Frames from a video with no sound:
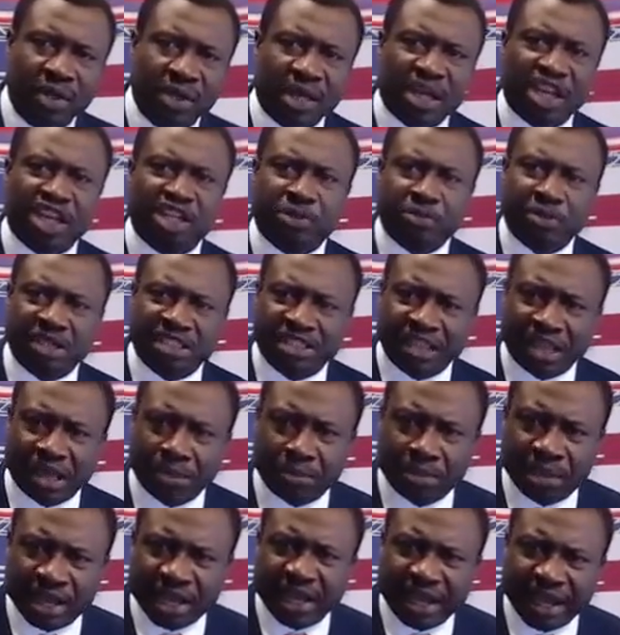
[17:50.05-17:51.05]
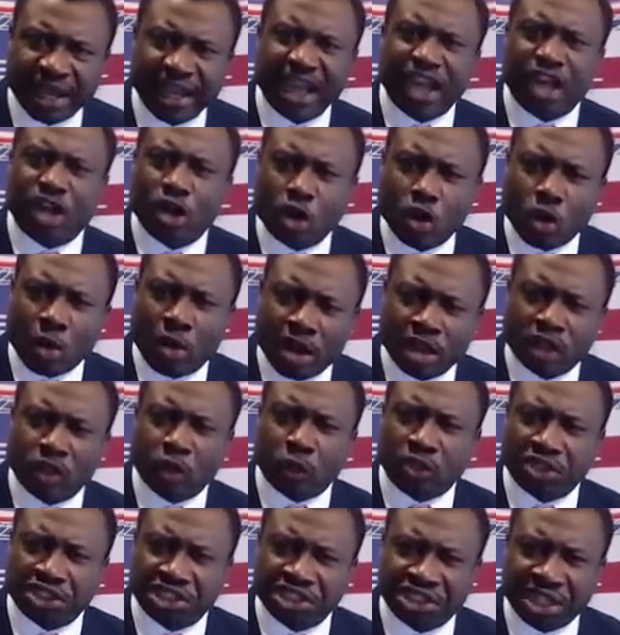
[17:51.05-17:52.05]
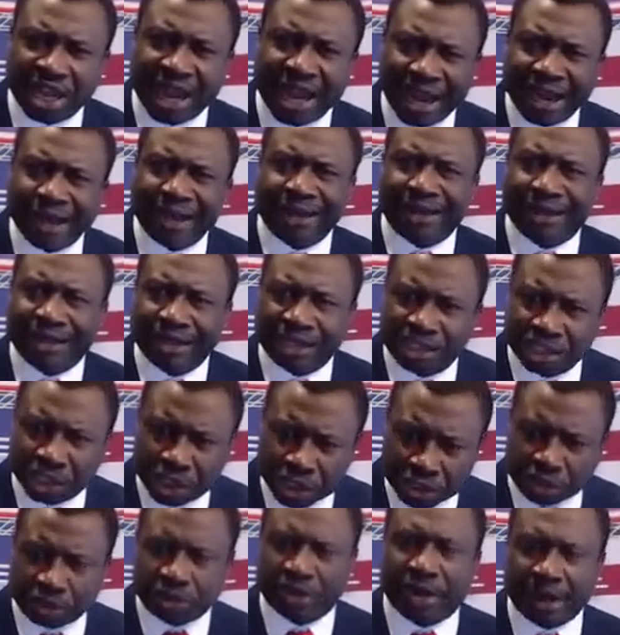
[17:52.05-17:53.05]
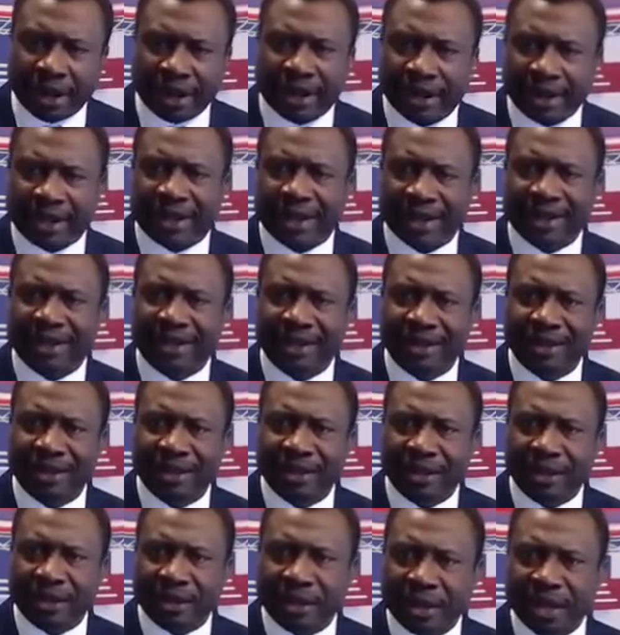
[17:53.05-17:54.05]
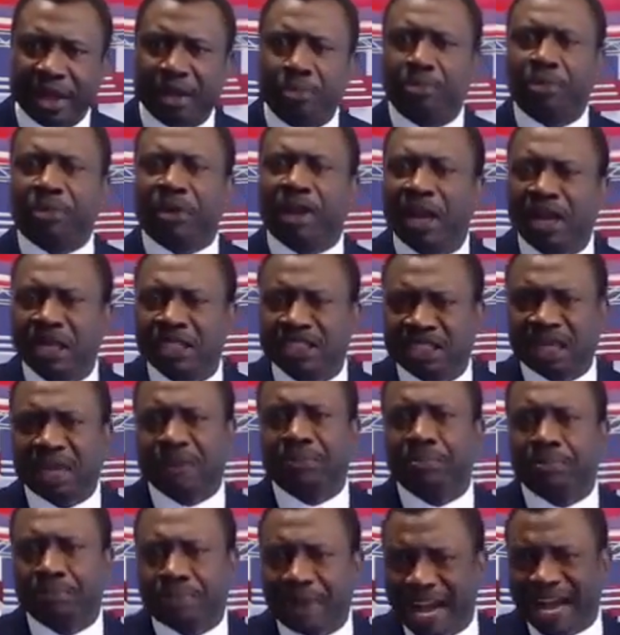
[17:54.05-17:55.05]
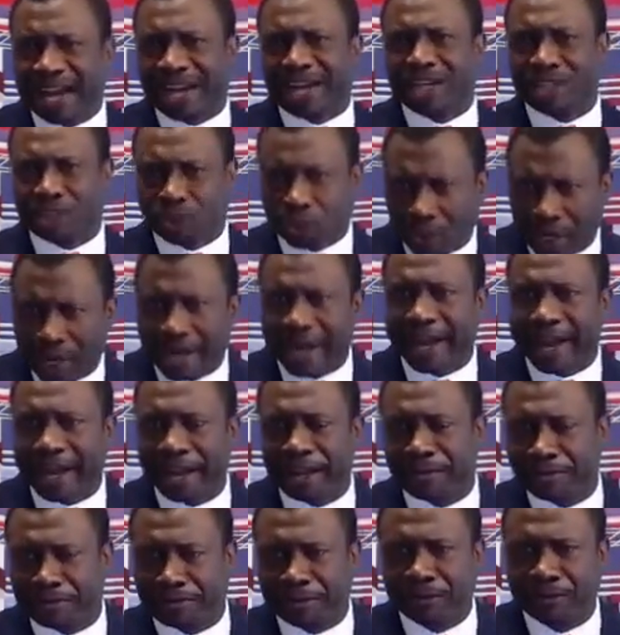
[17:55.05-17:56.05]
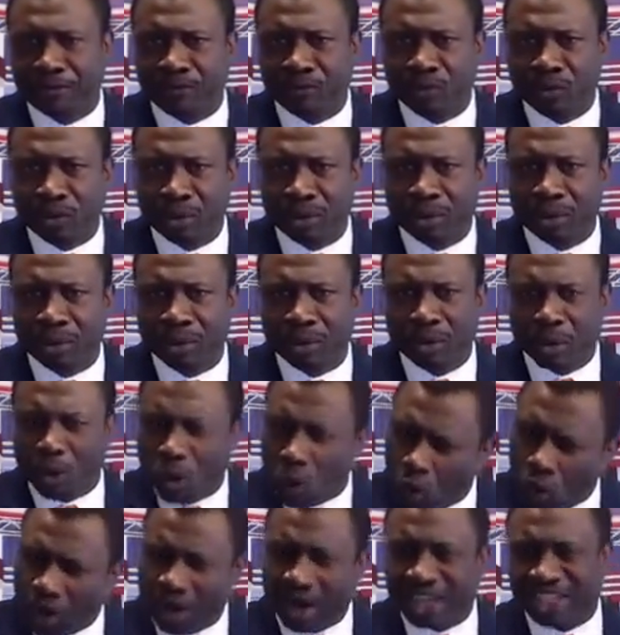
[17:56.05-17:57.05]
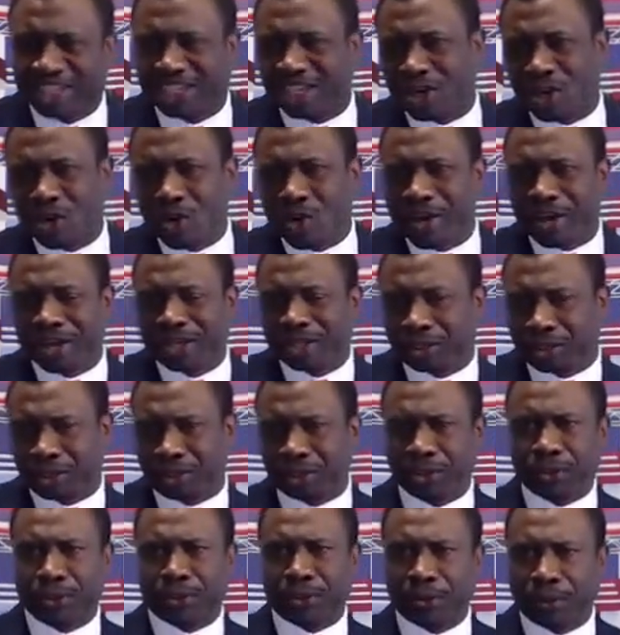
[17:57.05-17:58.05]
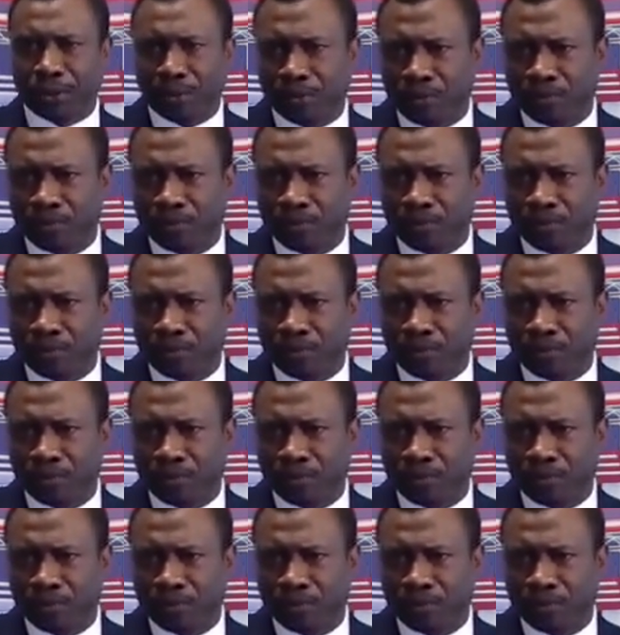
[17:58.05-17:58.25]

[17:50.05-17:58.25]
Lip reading: Is Mr. Biya going to sign a decree that brings them back to life? Or what is he going to do?